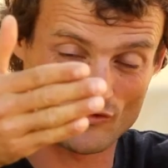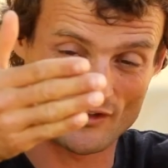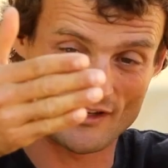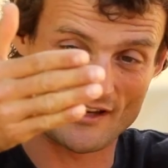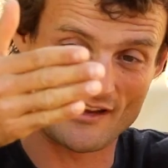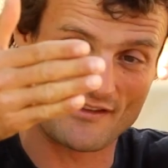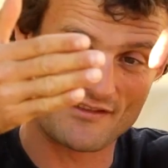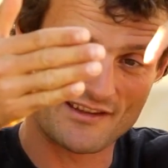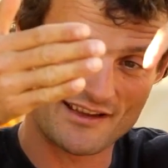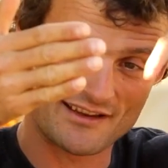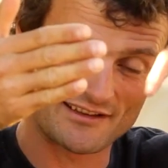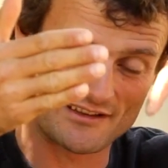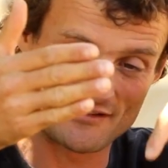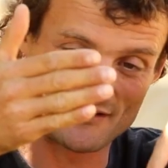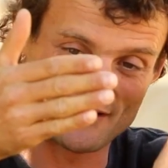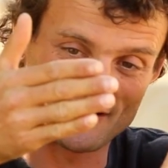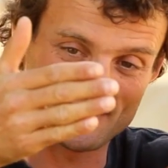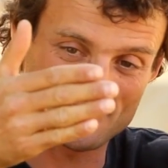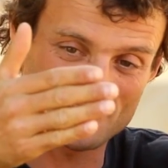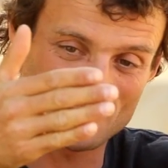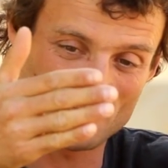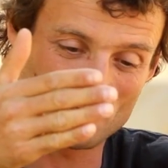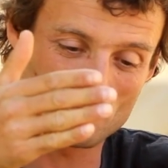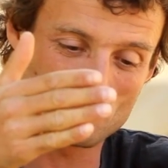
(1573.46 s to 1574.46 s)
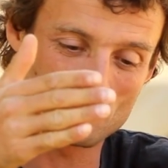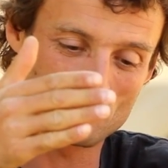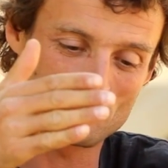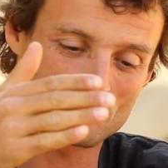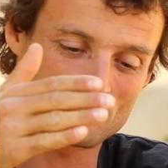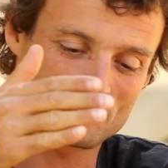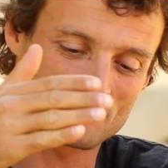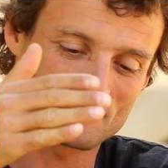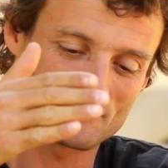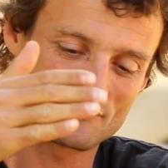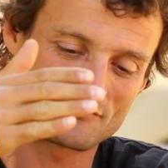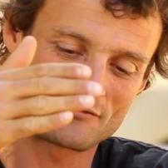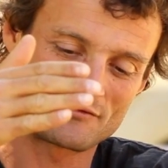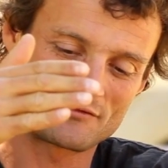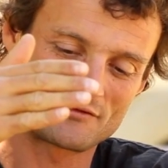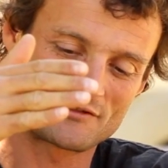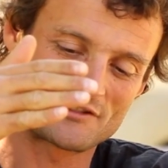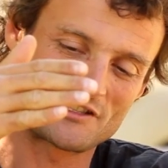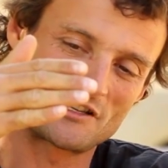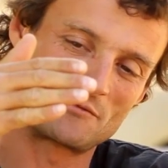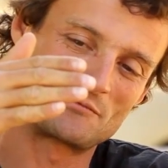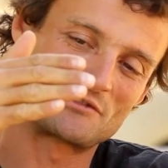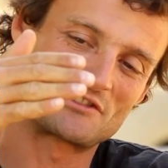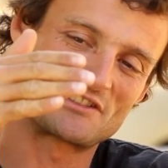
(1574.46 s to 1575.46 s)
and then in the second,
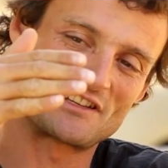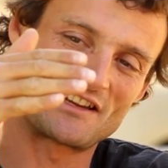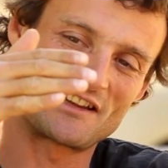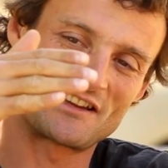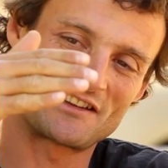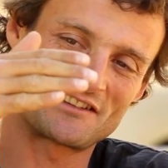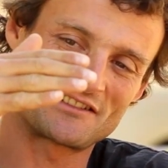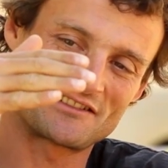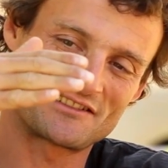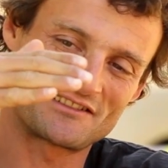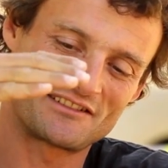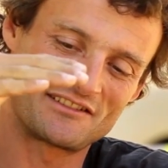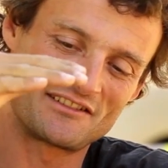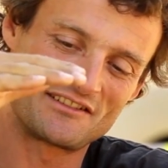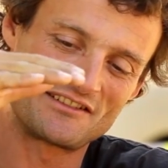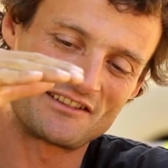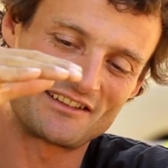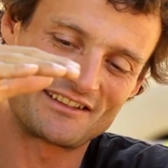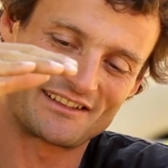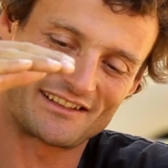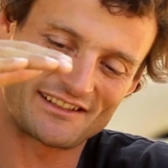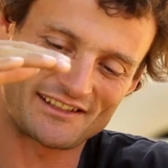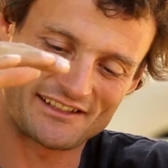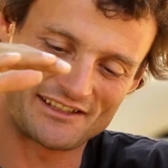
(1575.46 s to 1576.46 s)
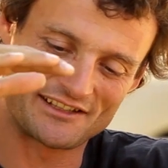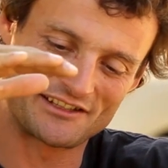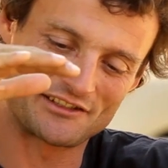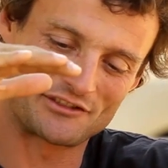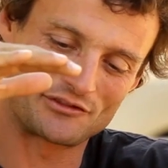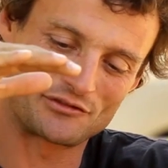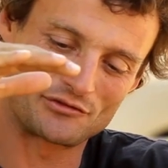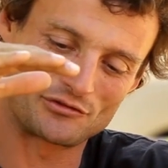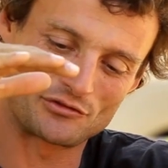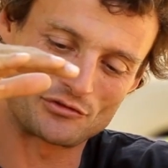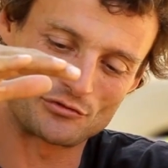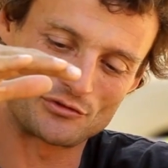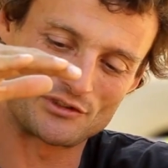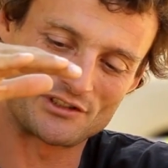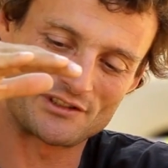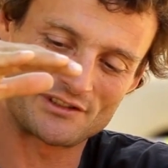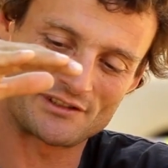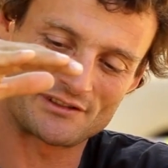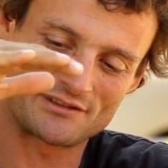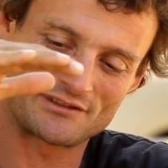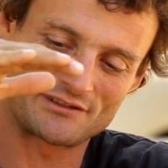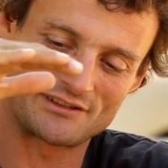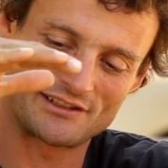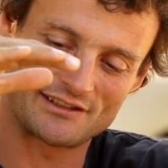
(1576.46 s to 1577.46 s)
same side, here you
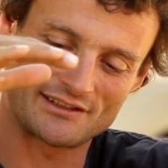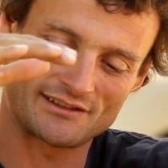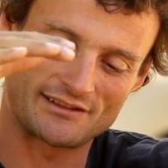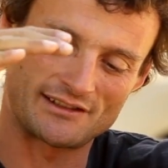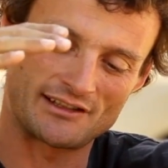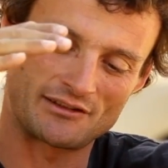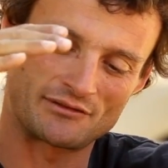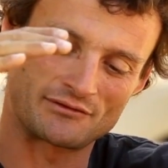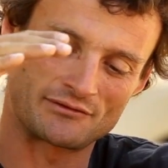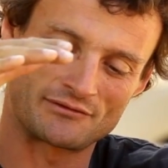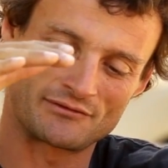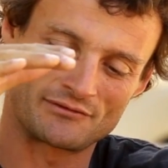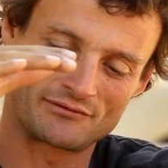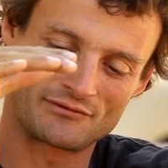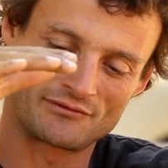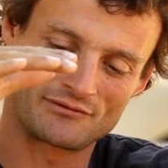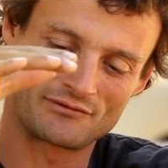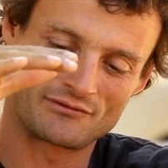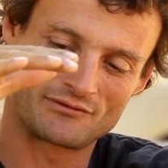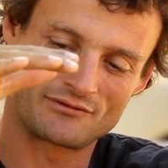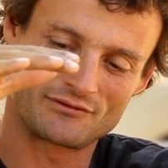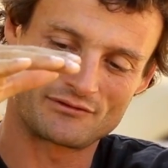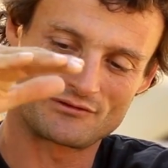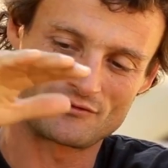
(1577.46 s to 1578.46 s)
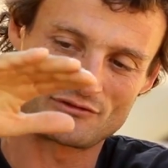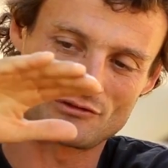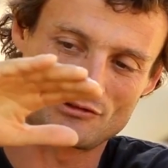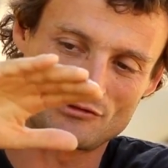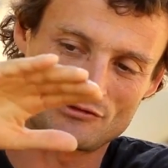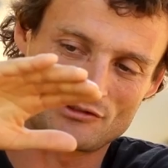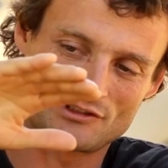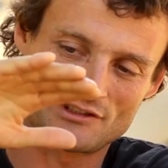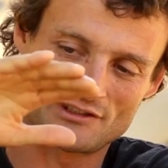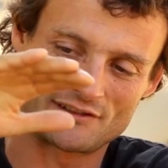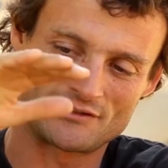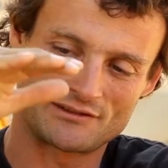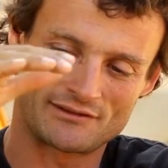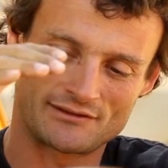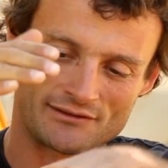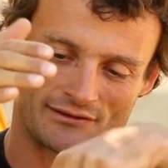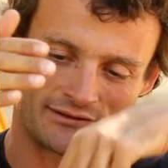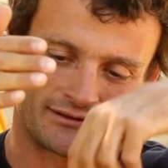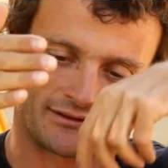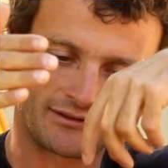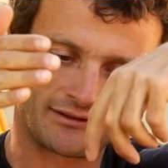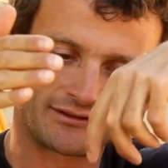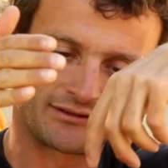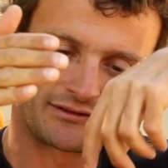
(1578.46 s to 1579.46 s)
twist, just down, not here.
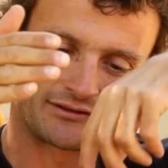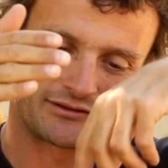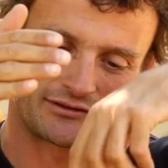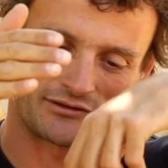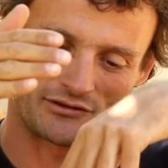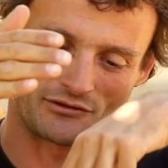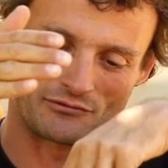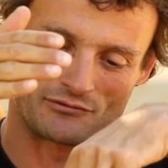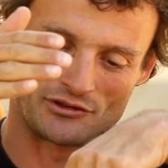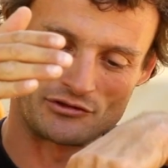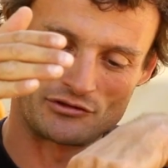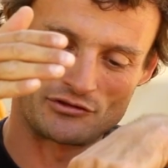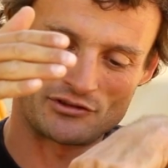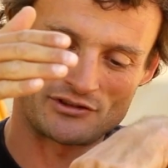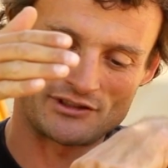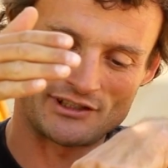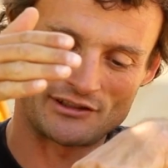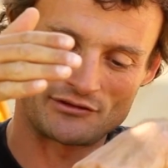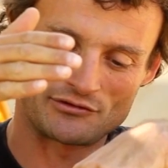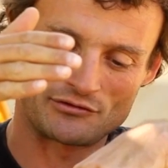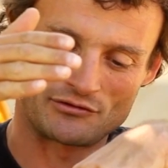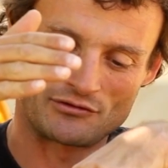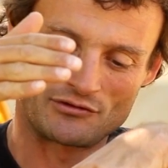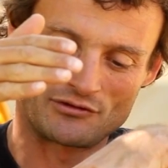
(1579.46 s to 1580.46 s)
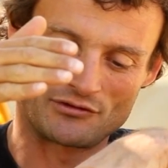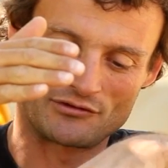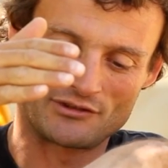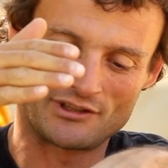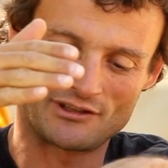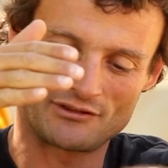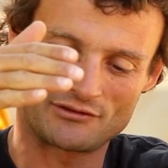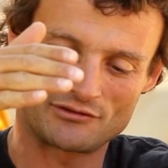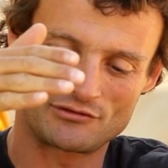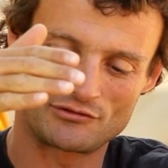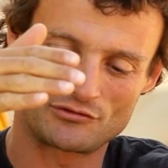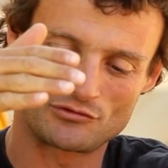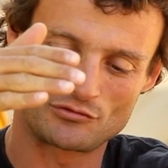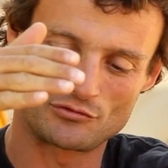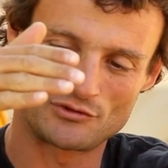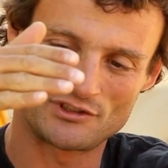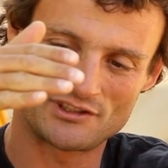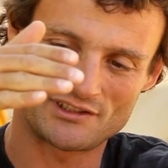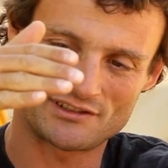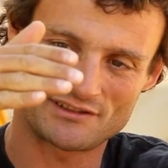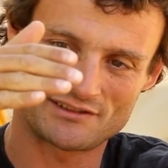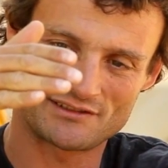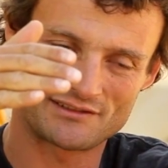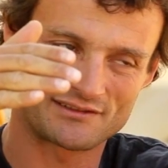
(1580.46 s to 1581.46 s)
So when you start to go down, you
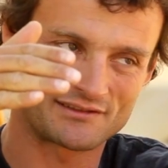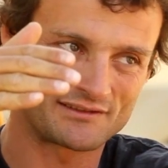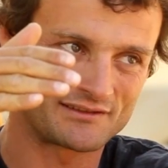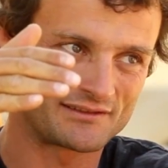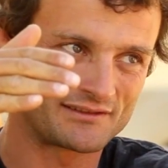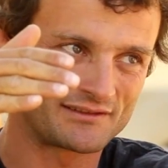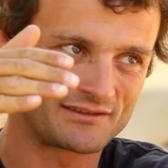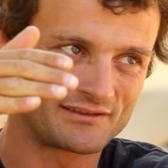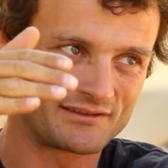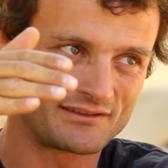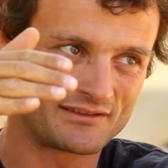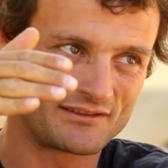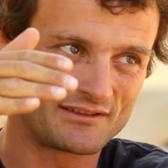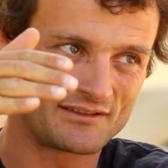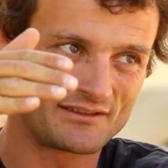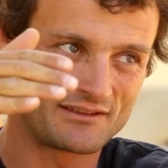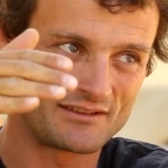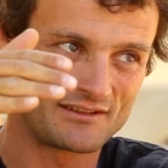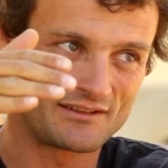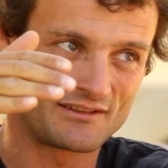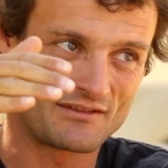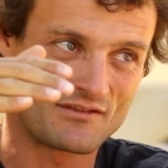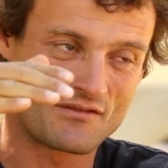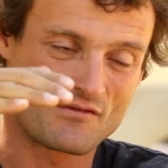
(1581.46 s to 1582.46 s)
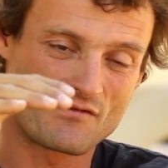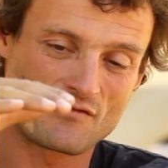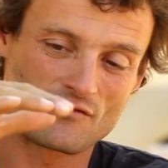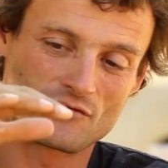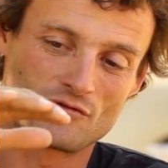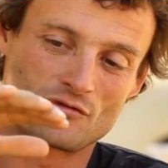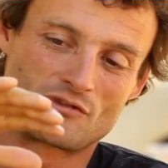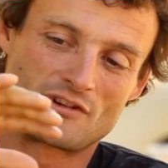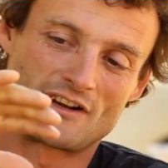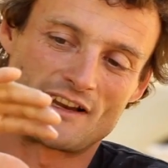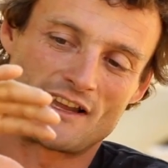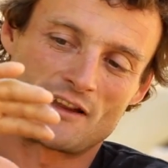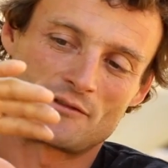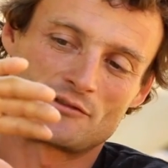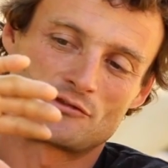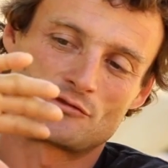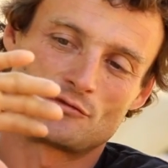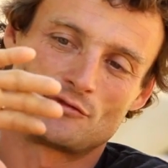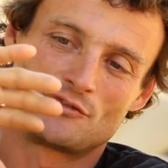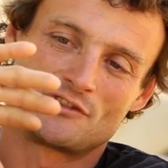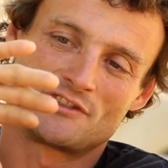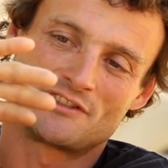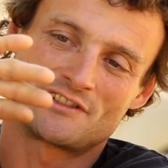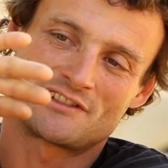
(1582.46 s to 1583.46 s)
twist, you climb
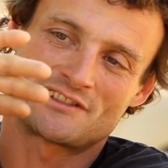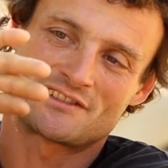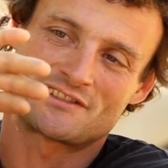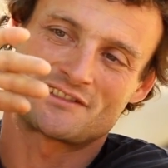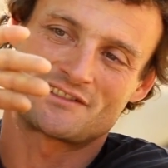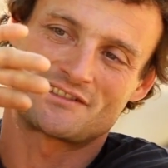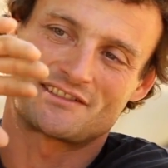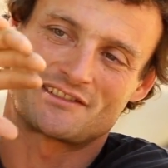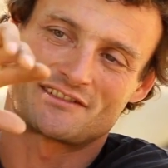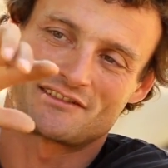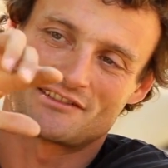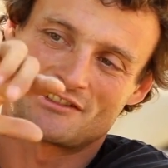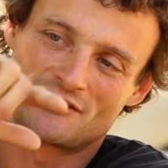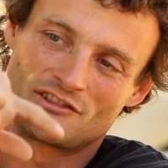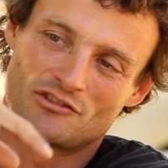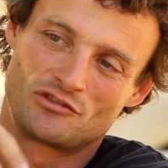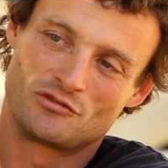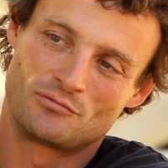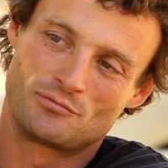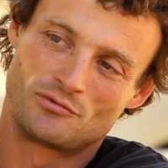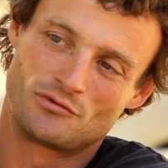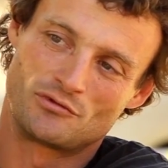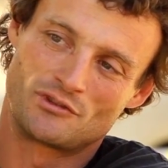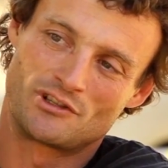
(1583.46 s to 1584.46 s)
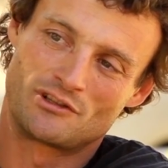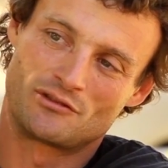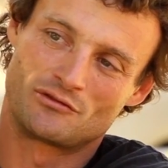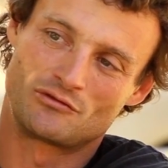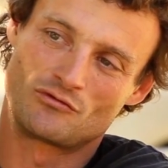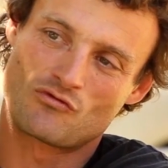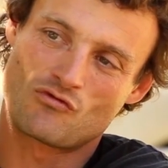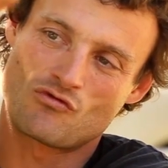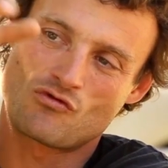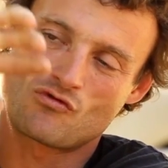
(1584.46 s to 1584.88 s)
twist, and then you pull out.